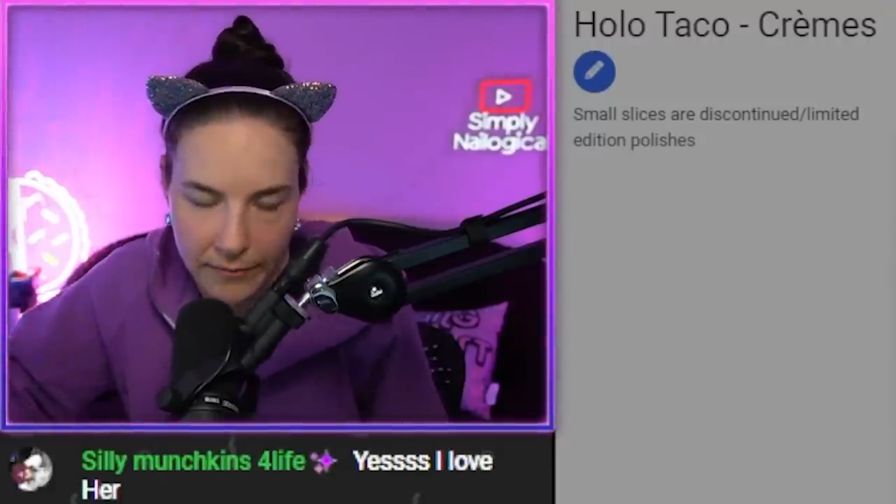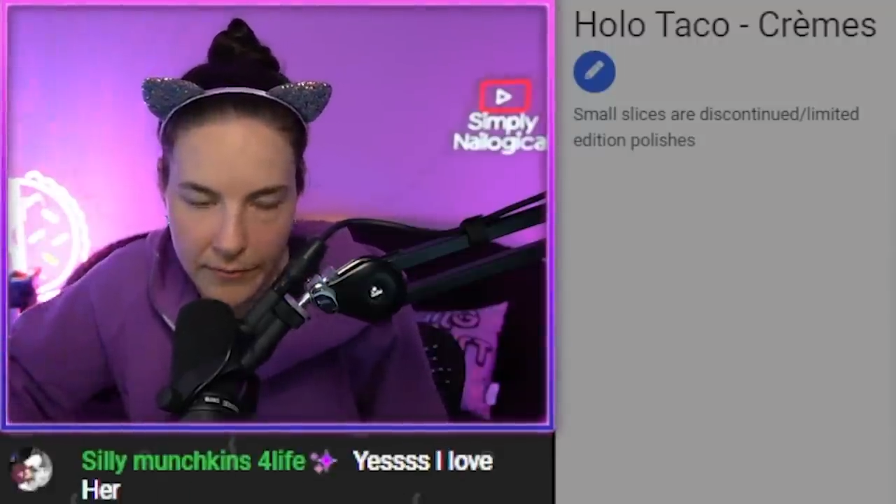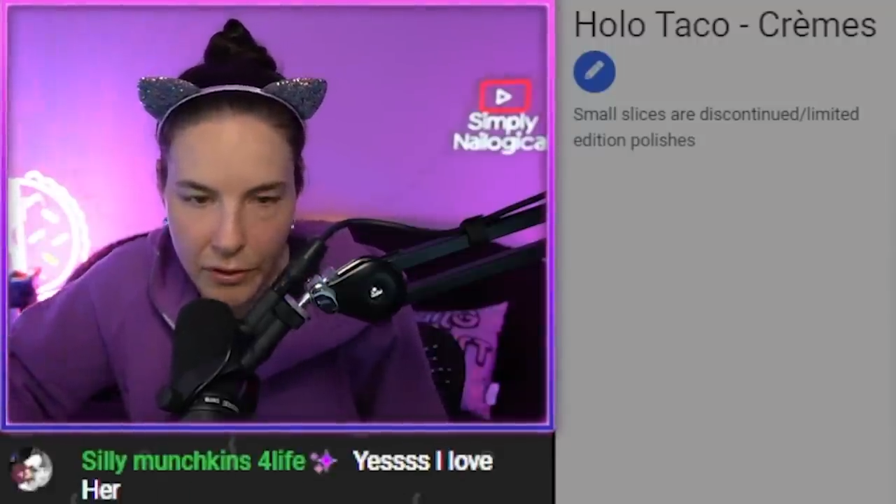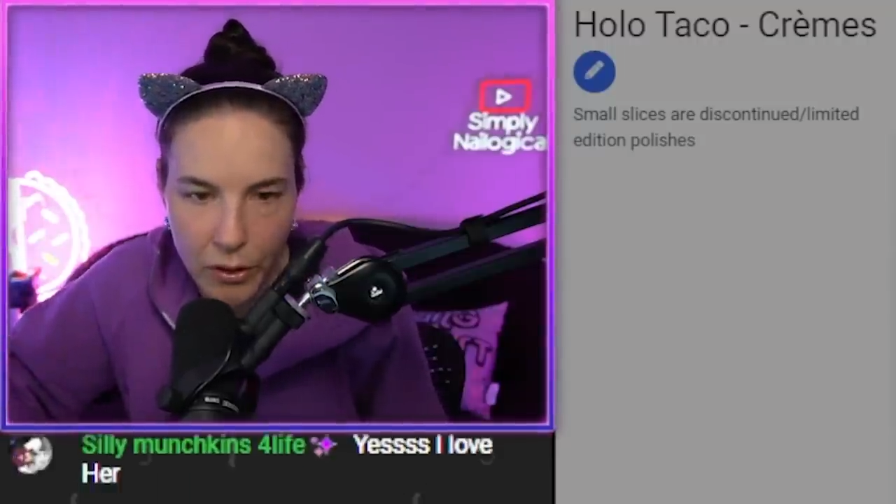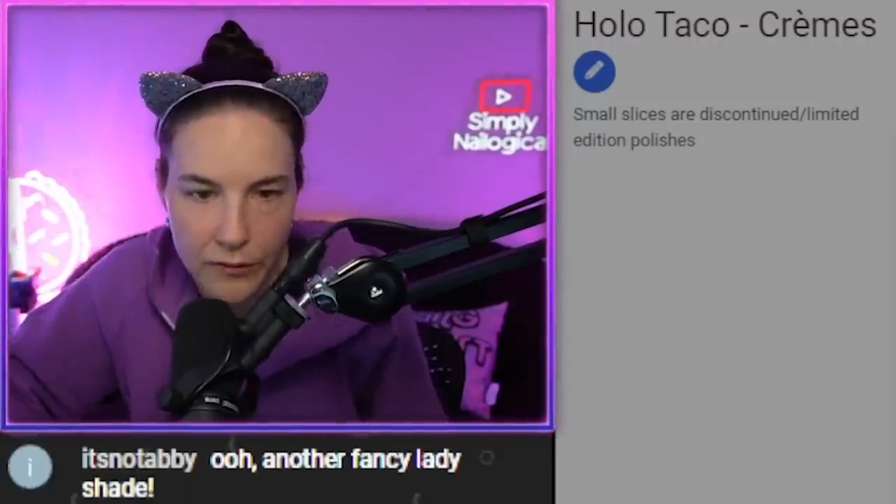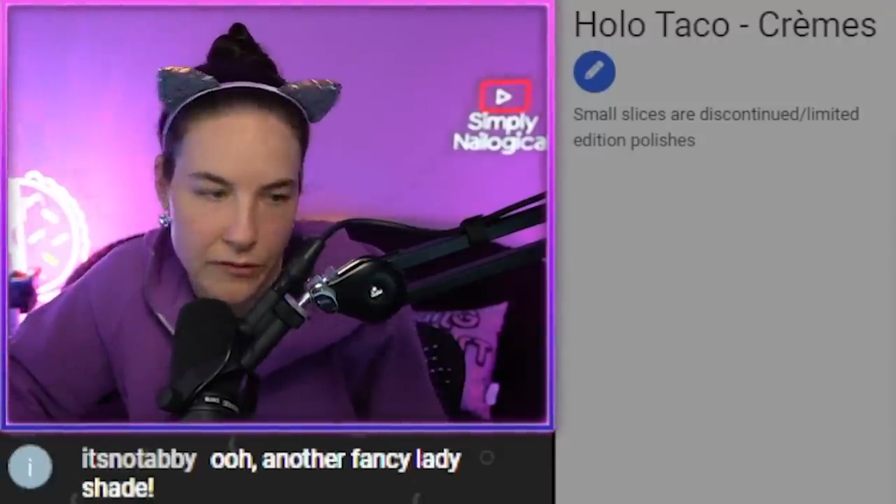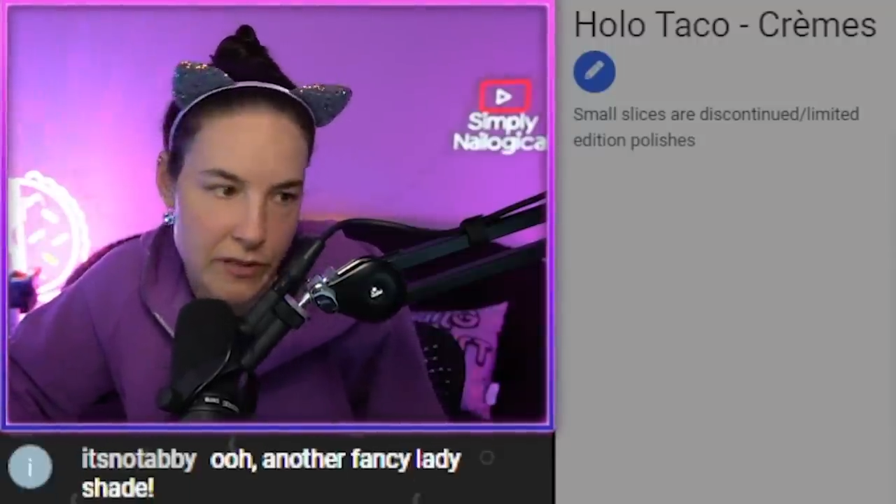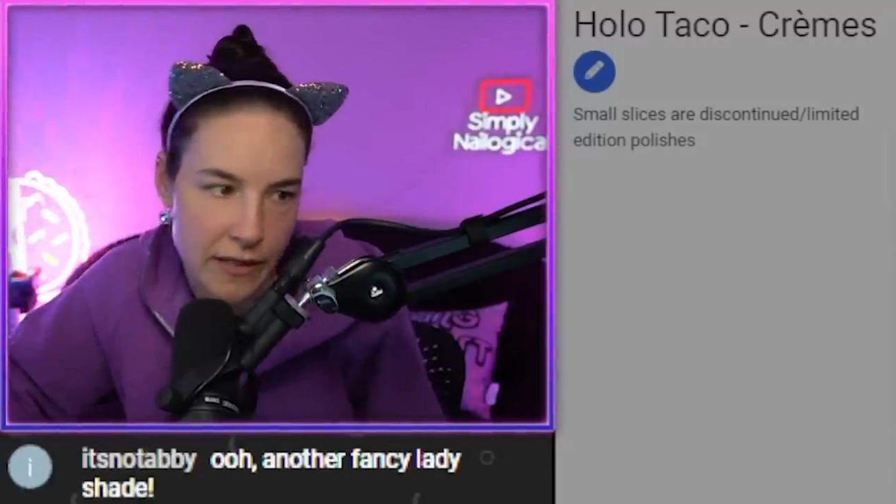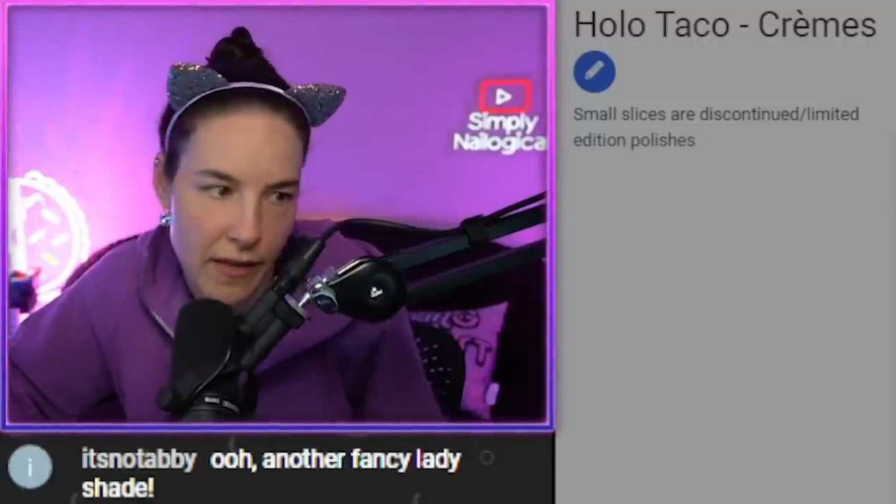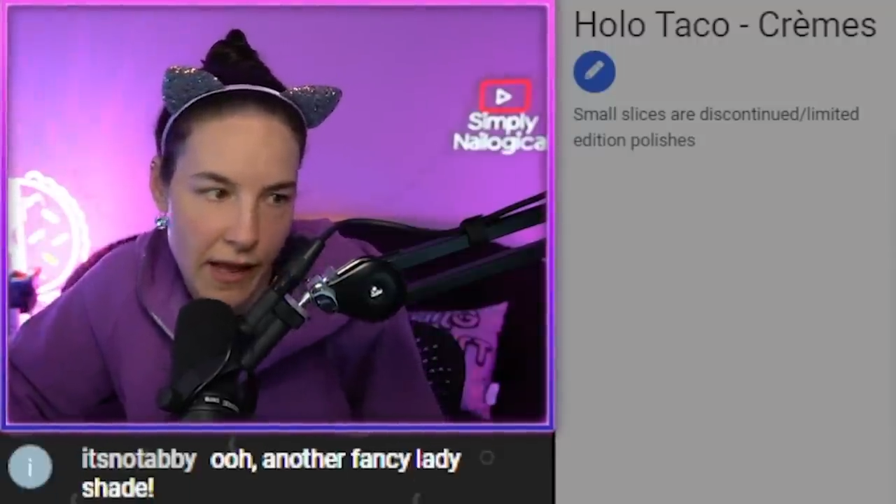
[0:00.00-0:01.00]
You know, if you've
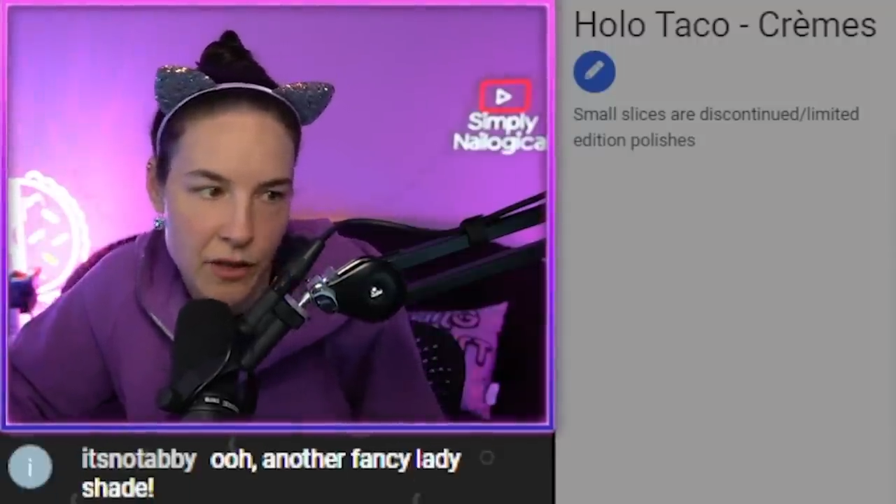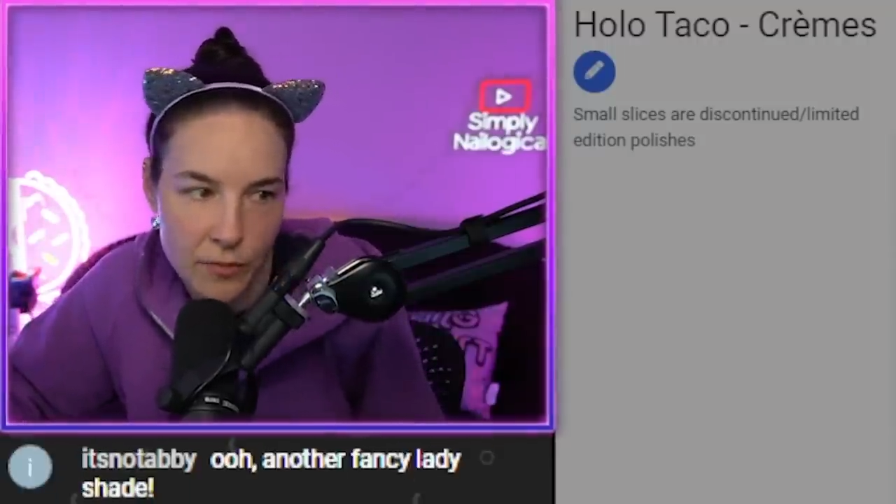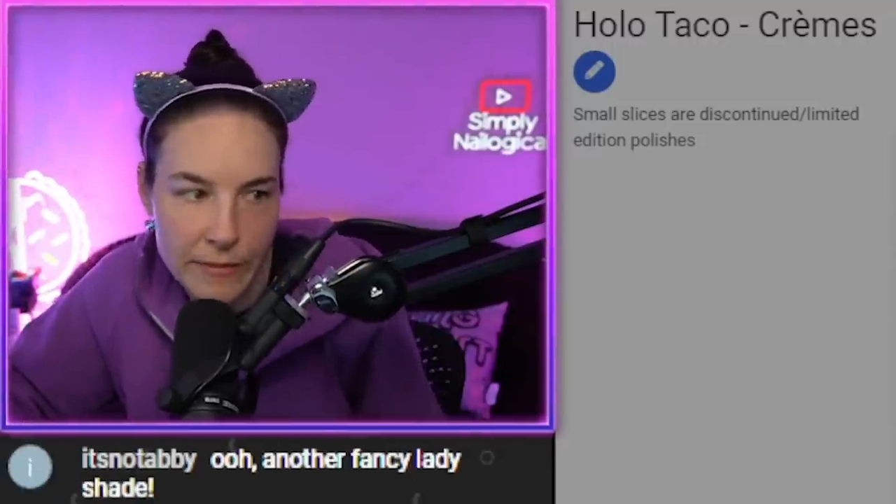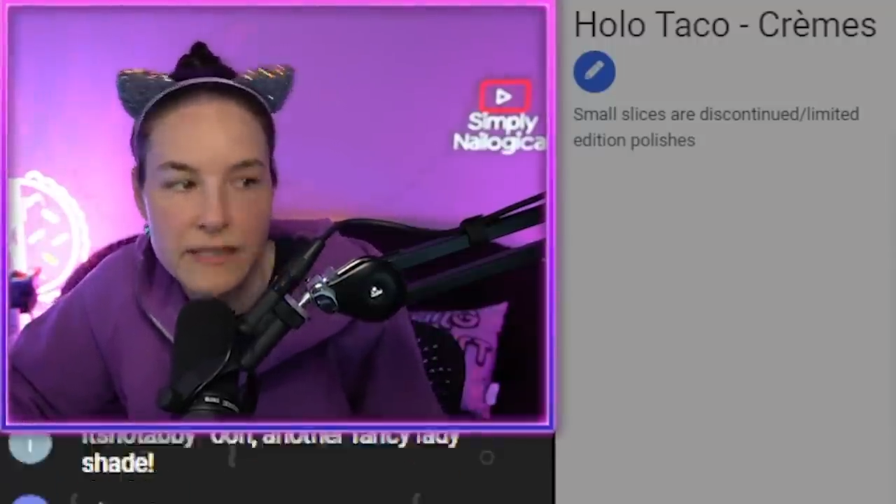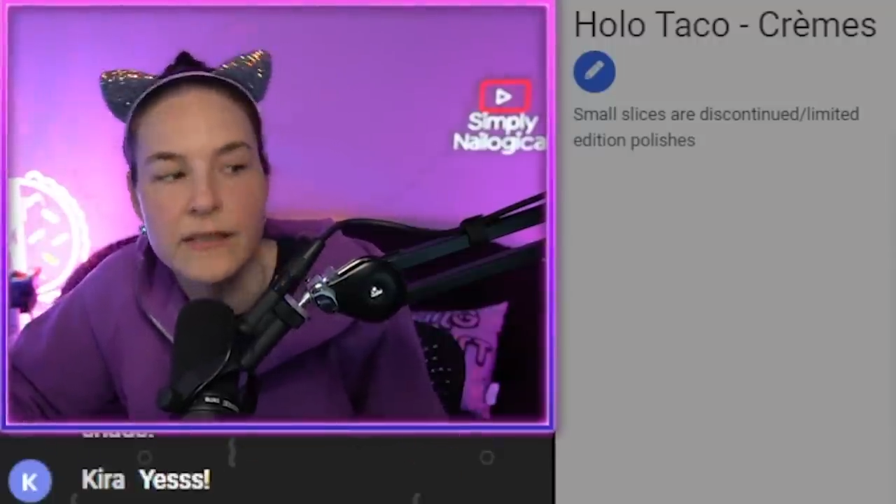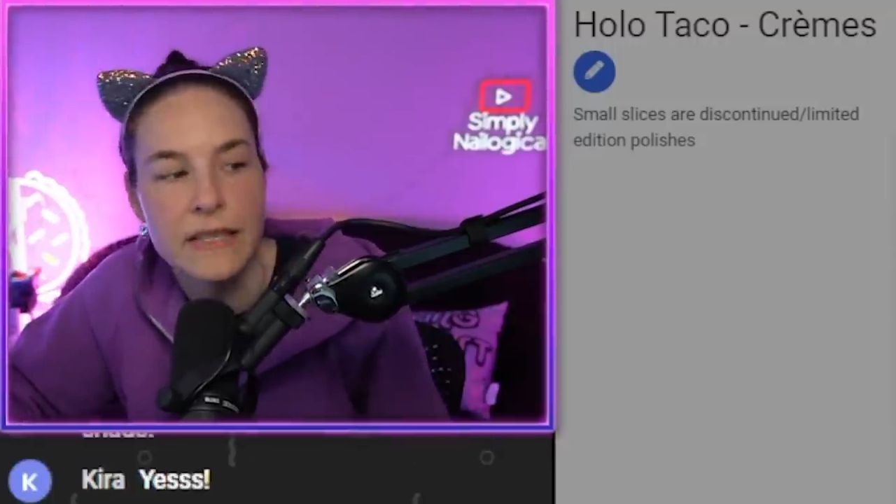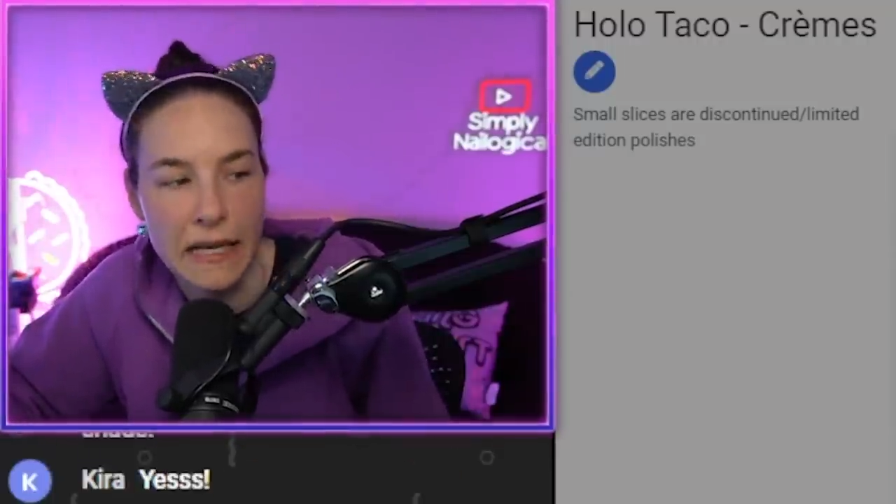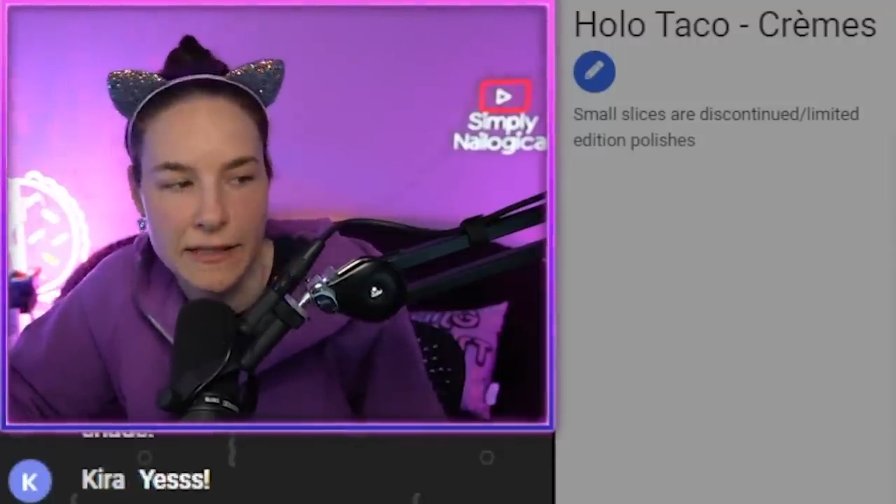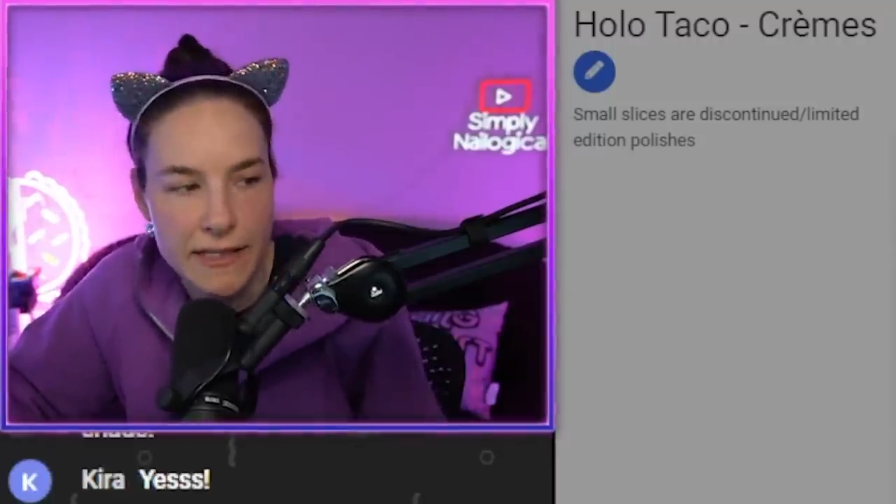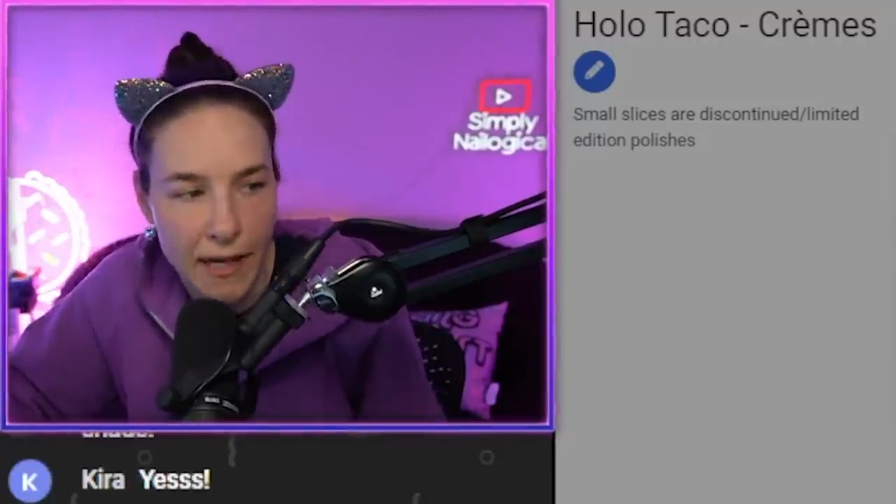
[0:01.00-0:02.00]
done that, you miss the
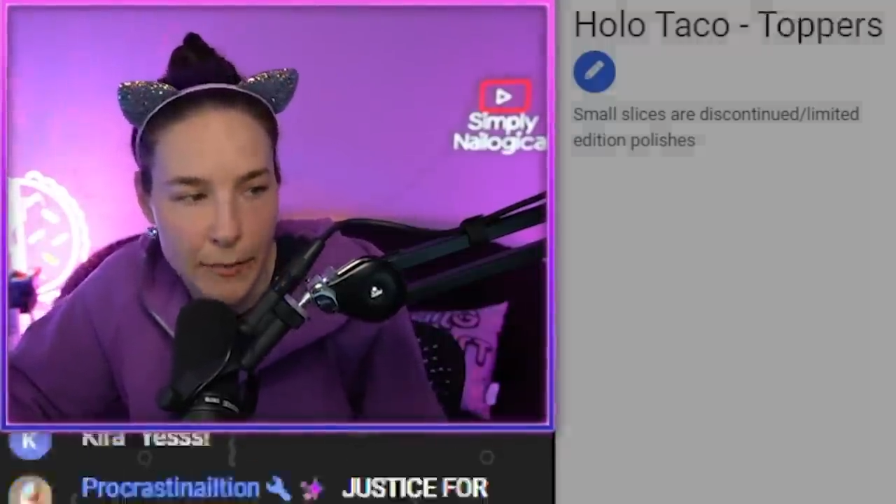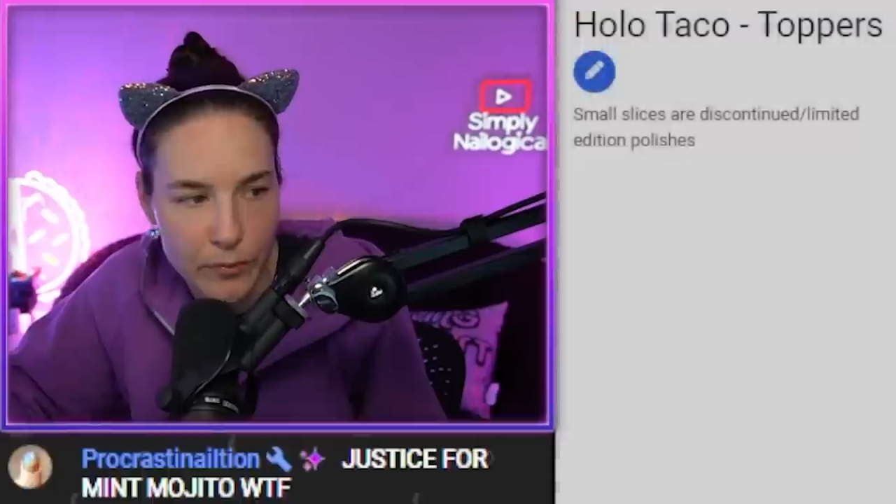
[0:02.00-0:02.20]
next step,